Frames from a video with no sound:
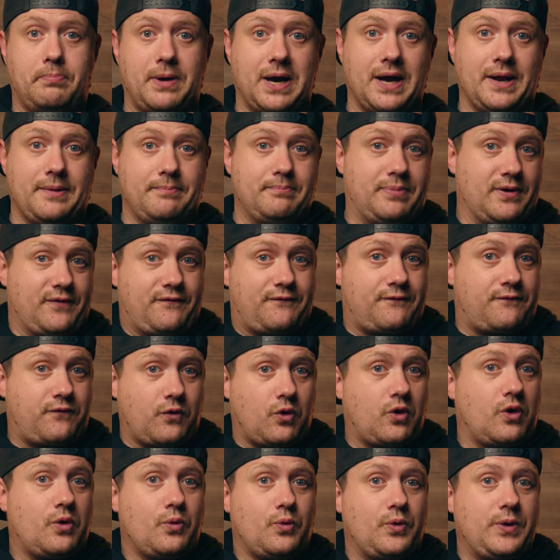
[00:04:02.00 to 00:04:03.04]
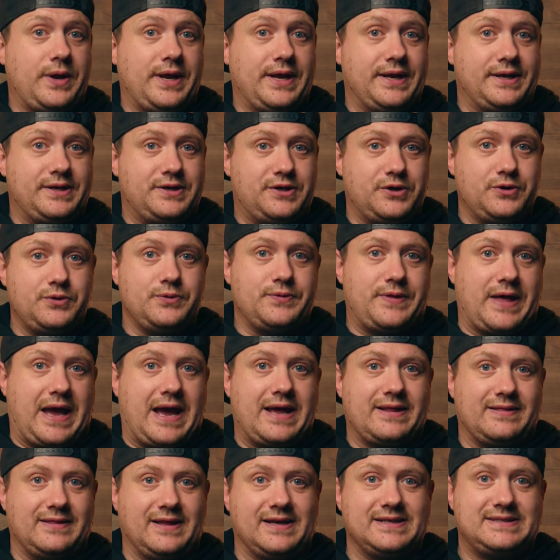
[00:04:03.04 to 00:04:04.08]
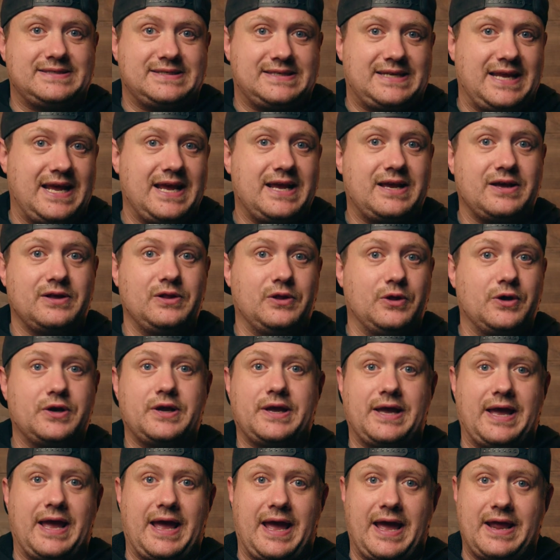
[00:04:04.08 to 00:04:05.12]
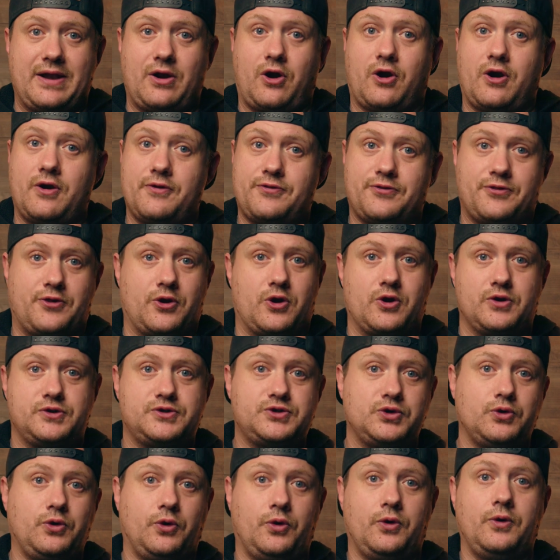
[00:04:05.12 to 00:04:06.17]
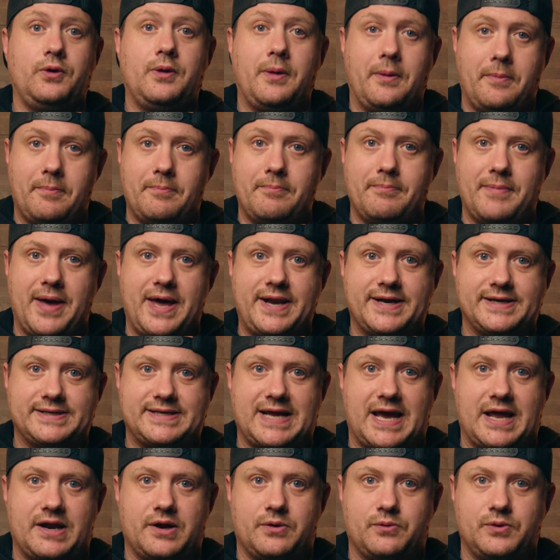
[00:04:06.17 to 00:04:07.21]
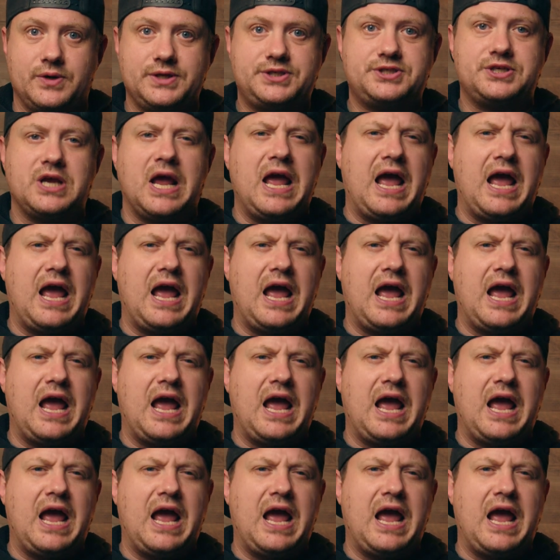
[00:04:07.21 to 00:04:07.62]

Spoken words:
But before we do that, let's take a look at our third tool, Metadata, which